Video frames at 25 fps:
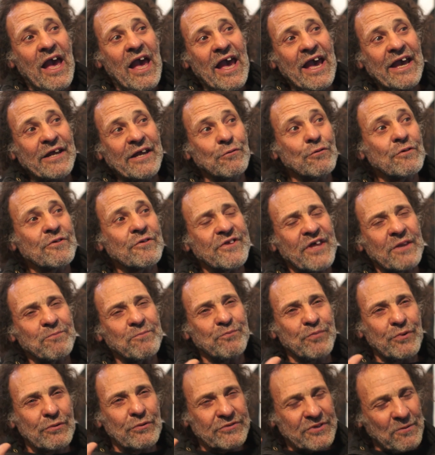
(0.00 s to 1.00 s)
and all of
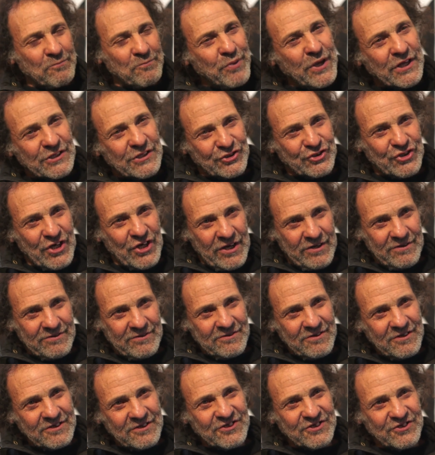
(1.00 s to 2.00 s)
that built a picture.
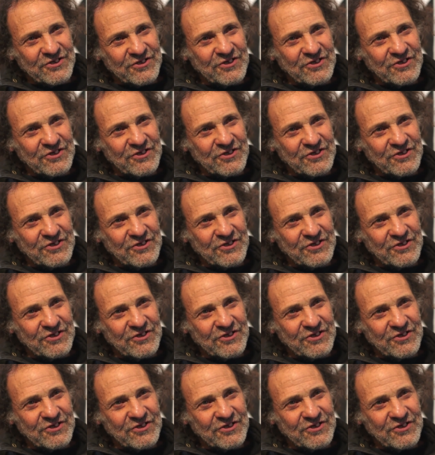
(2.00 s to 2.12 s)
It's